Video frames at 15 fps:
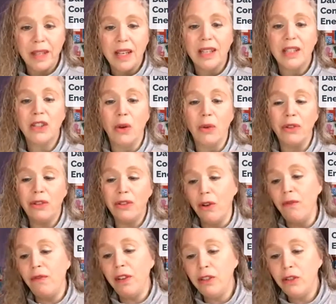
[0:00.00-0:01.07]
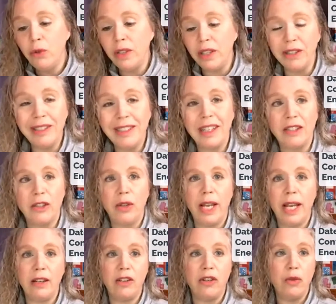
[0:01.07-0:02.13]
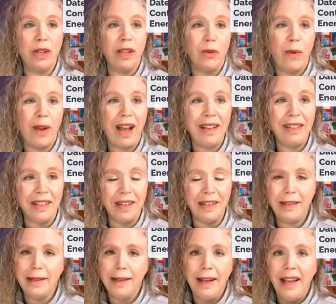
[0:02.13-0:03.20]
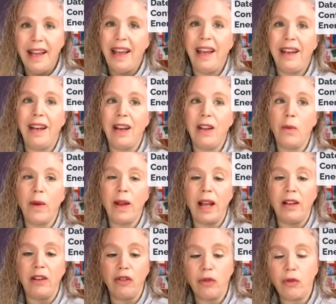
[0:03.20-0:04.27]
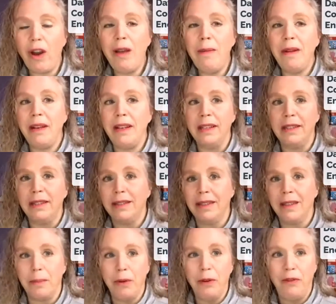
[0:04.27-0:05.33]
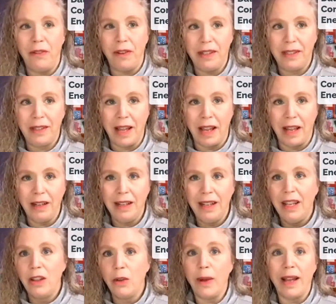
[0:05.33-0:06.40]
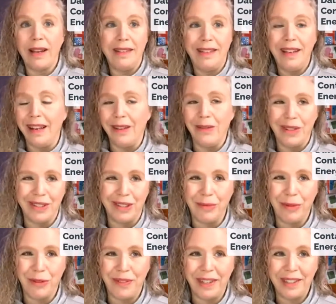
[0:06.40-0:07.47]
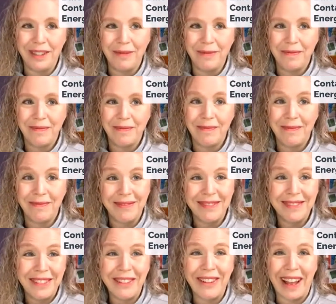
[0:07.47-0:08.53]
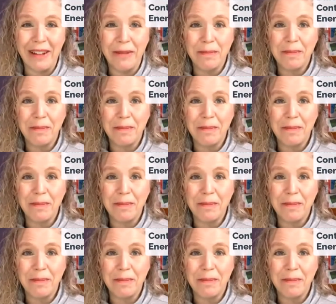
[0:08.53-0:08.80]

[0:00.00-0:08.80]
So don't feel too guilty because you can't do it in the way I did it. And the way I describe it is the perfect thing. The way I did it wasn't perfect. Okay.